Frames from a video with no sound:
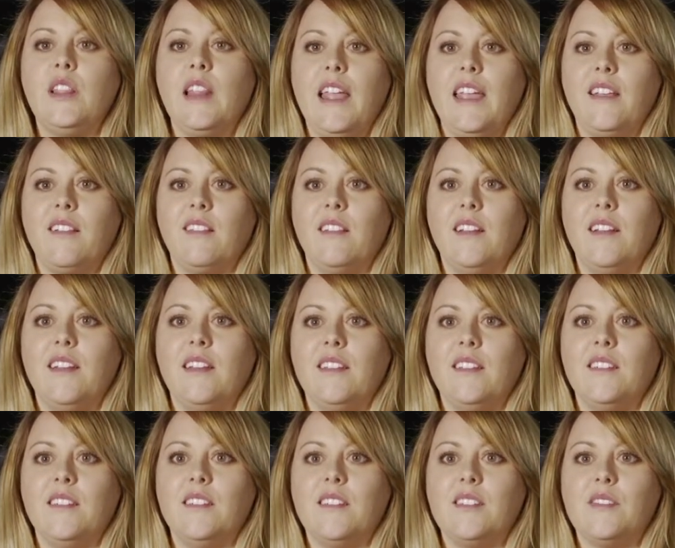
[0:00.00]

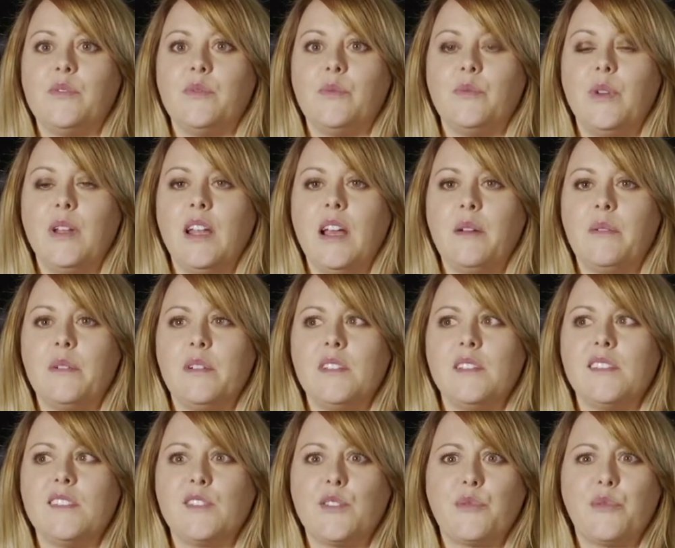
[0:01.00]
Lakeland when I
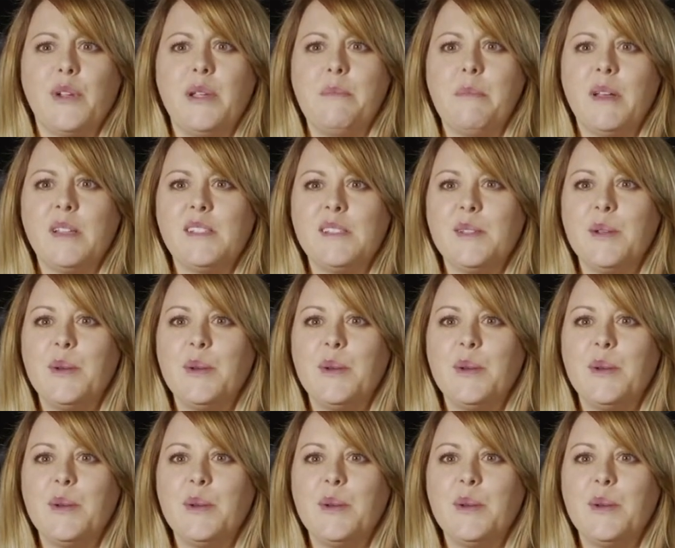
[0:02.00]
was 3 months